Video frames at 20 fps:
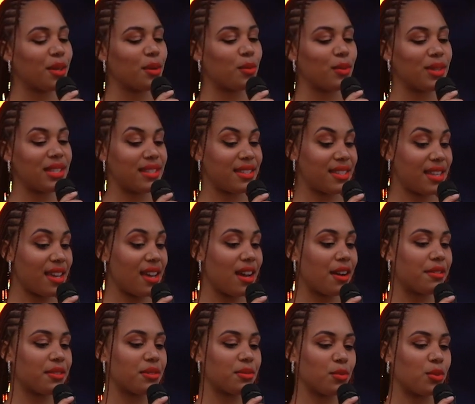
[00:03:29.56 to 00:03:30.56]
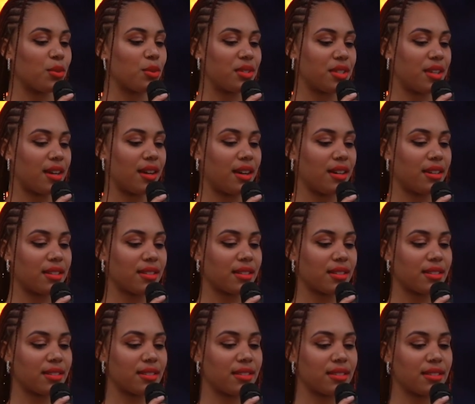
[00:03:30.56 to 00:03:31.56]
We see her as water,
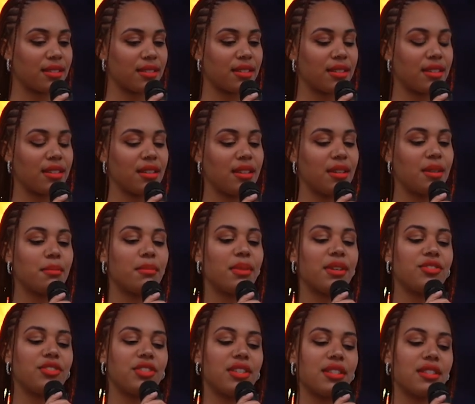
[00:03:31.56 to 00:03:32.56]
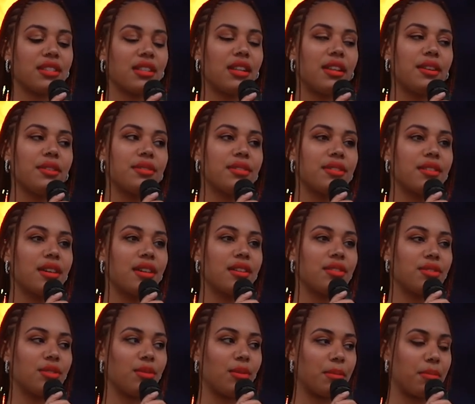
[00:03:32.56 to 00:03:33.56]
but she is closer
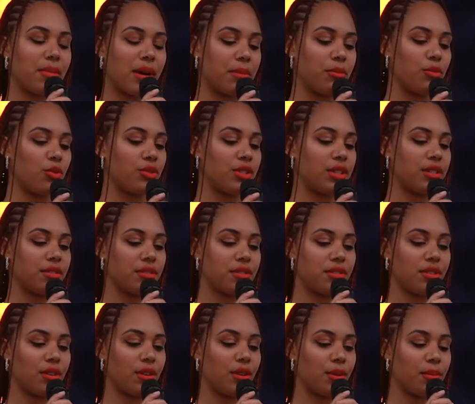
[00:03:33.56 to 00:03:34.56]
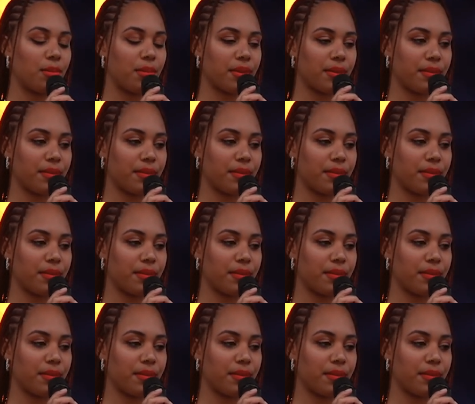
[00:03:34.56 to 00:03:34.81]
to a primordial soup.